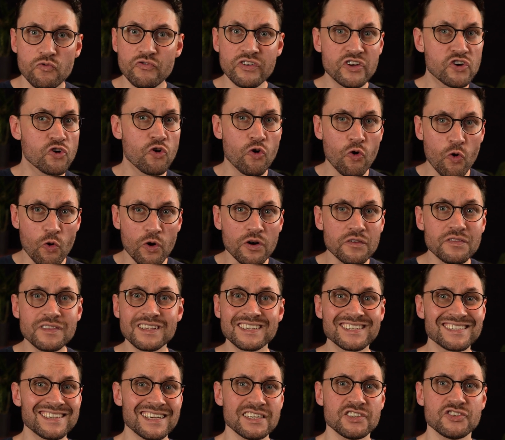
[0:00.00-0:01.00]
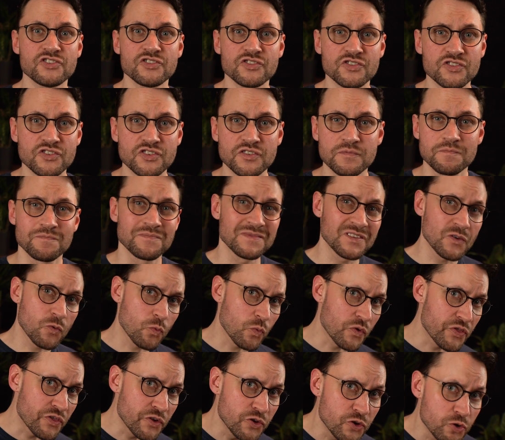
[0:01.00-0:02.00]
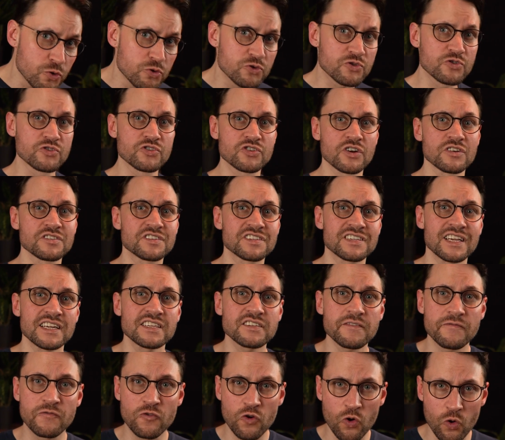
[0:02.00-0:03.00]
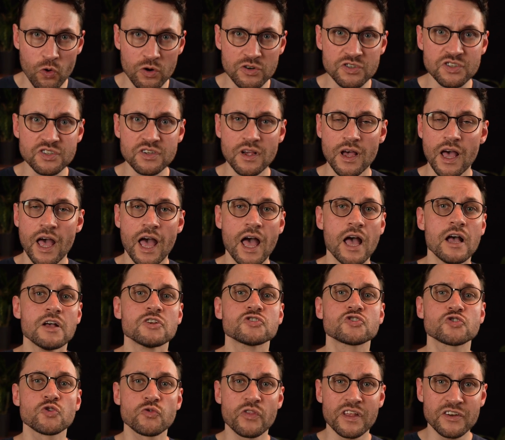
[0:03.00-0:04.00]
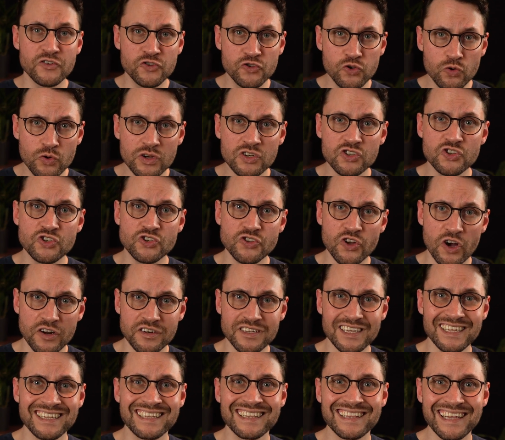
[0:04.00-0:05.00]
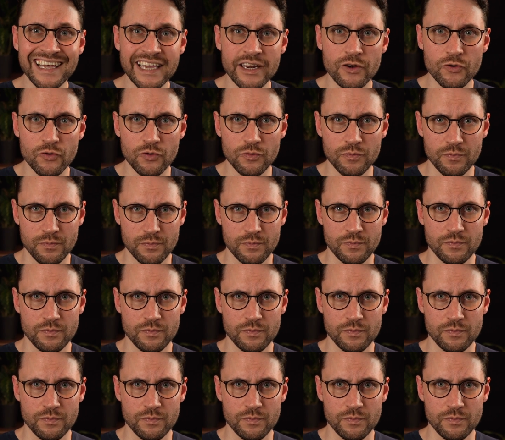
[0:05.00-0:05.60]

Record the sessions, with the user's consent of course, so that you can study it later.